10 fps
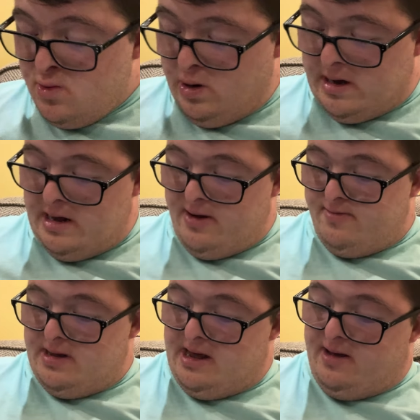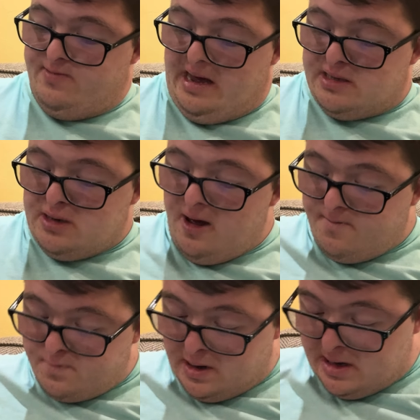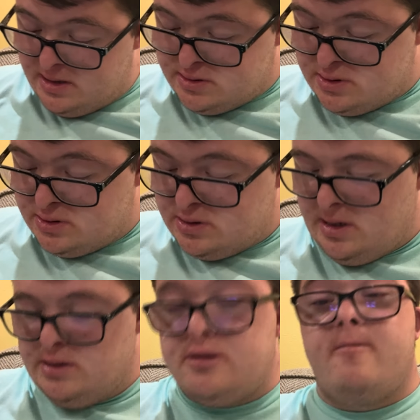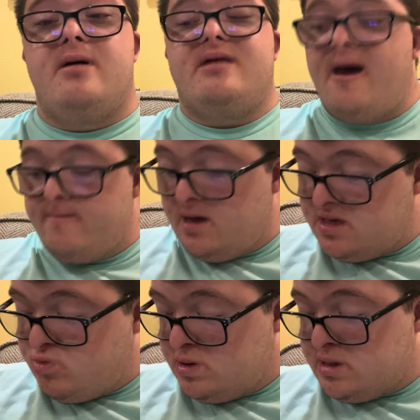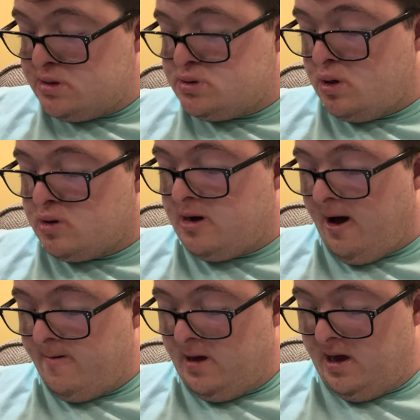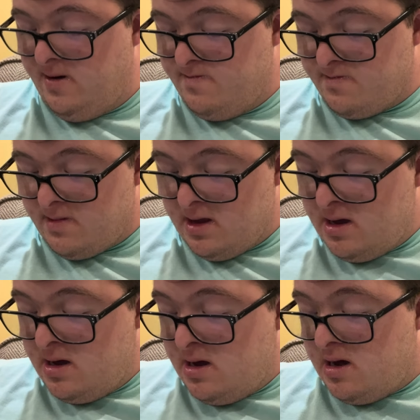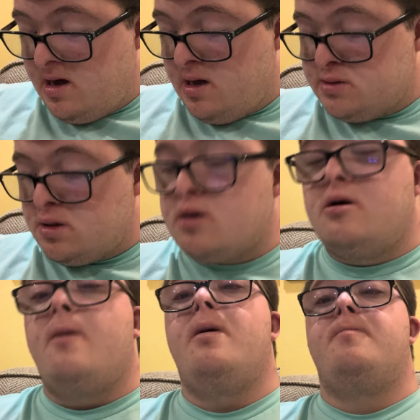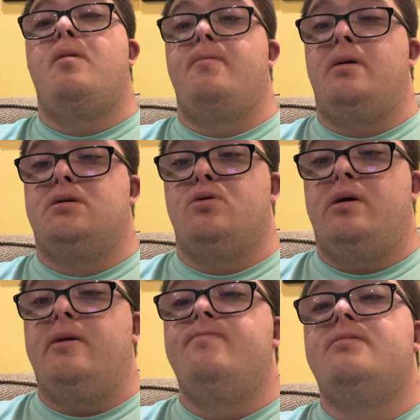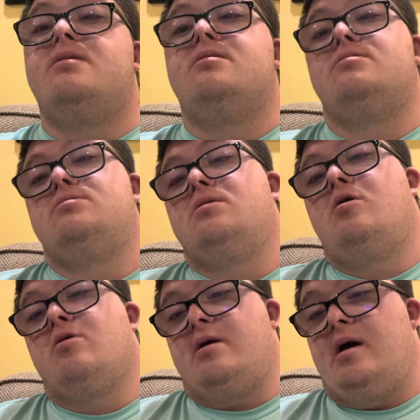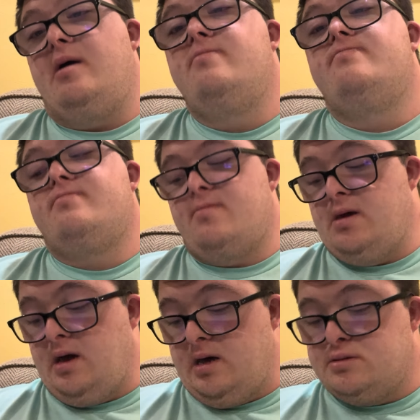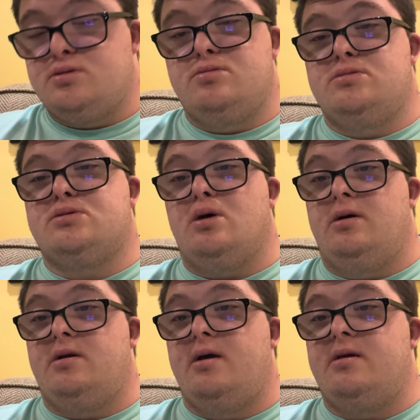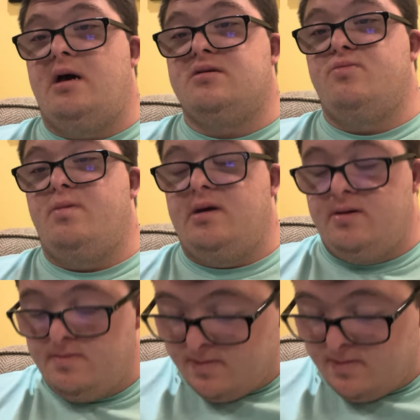We got a mashup because Sylvain Evans versus Saul Garvey. Saul Garvey for victory. Okay. Starline has to be.